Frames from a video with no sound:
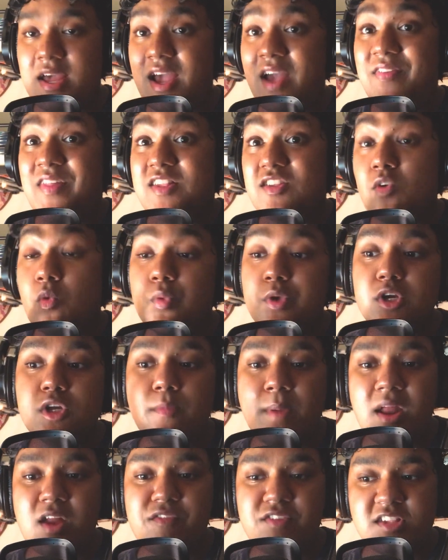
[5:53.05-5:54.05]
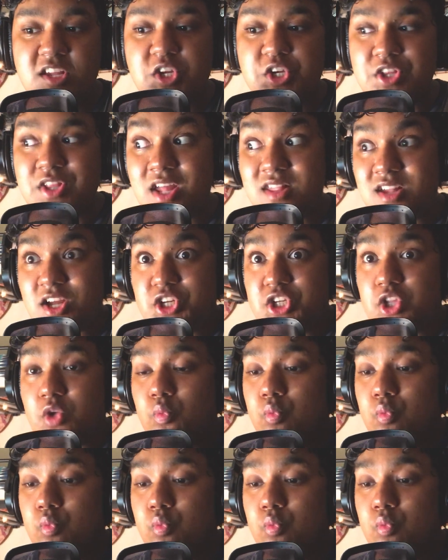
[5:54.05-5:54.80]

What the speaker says: And that's the real manifestation. That's actually the